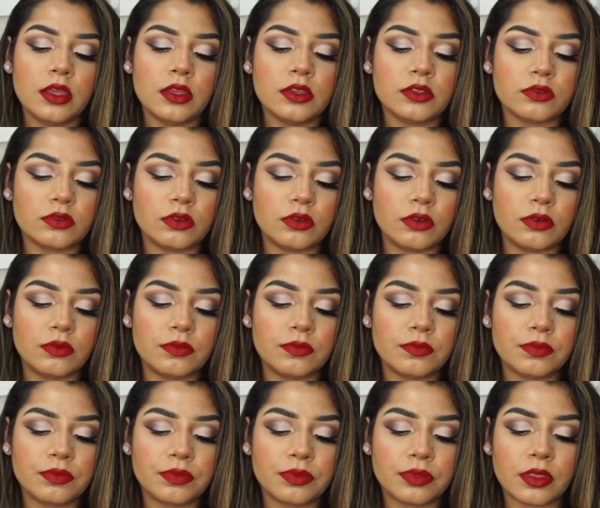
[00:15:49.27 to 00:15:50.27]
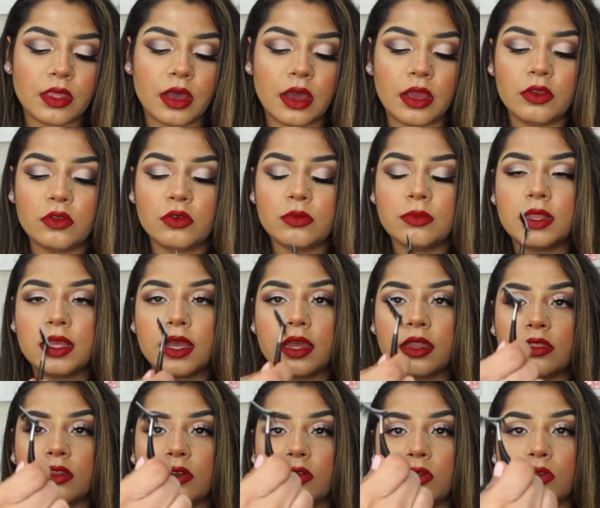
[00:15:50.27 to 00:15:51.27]
So I normally add
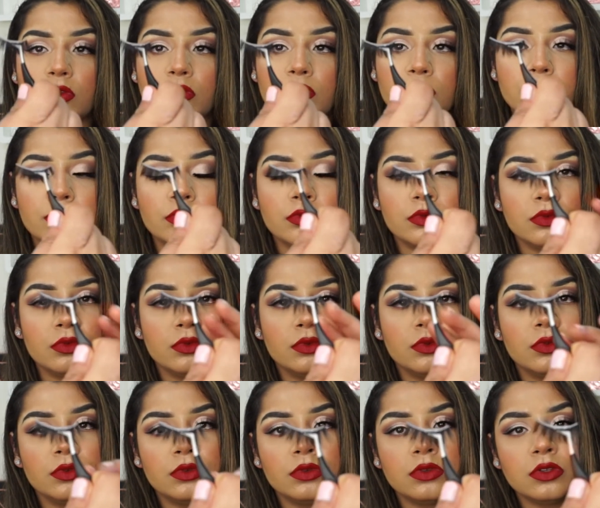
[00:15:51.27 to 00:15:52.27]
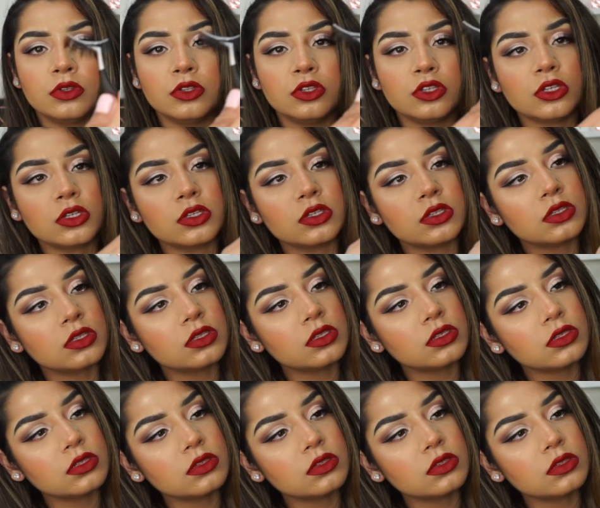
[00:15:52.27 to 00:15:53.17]
the glue just